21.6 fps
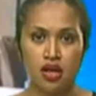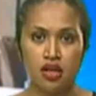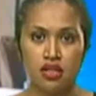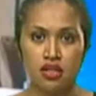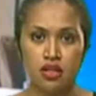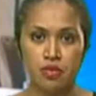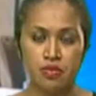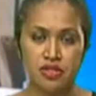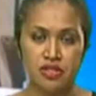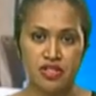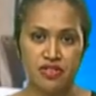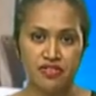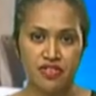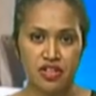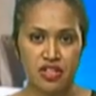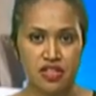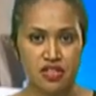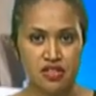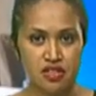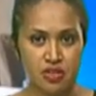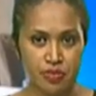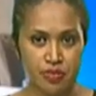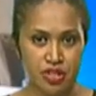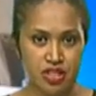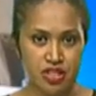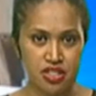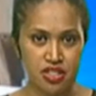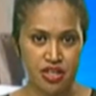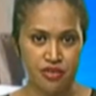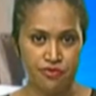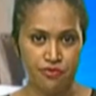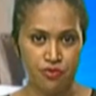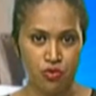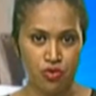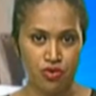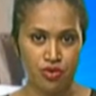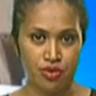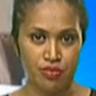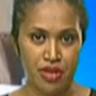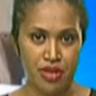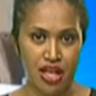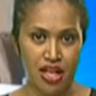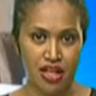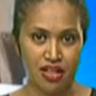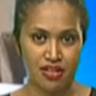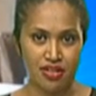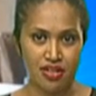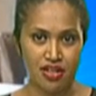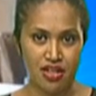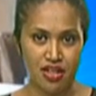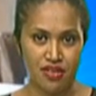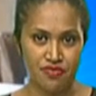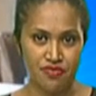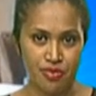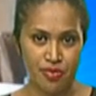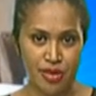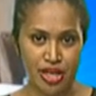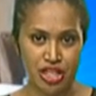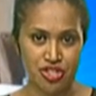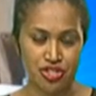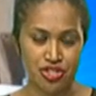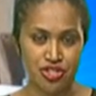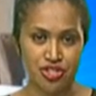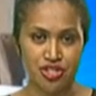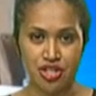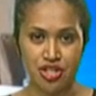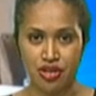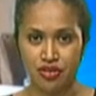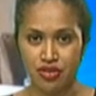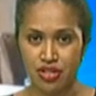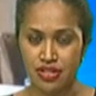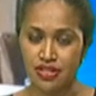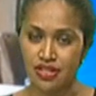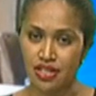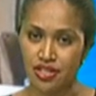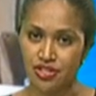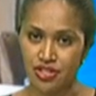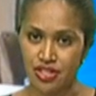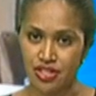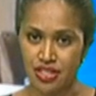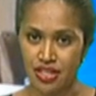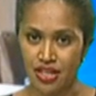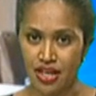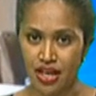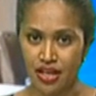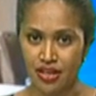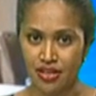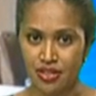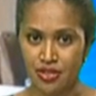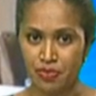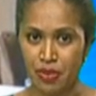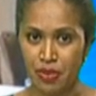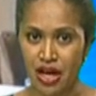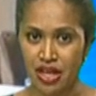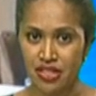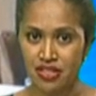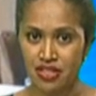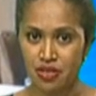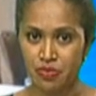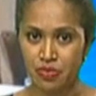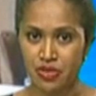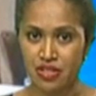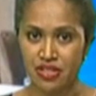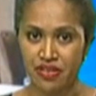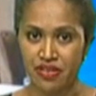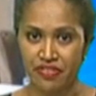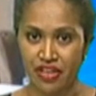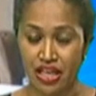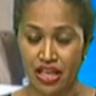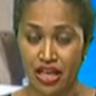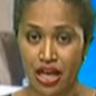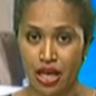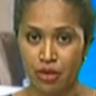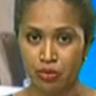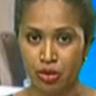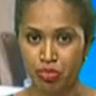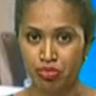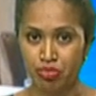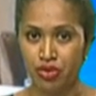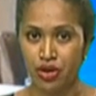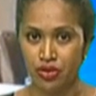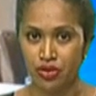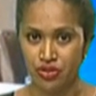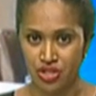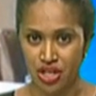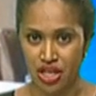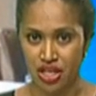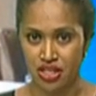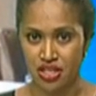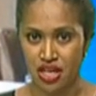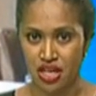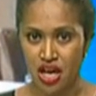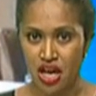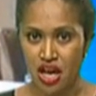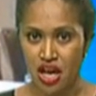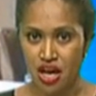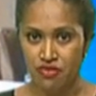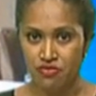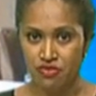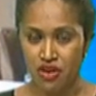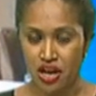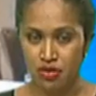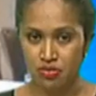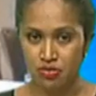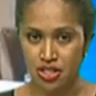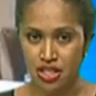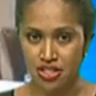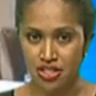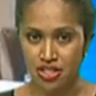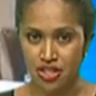The Pacific Disability Forum held an information sharing session today as part of the Pacific Enable Project. Framed under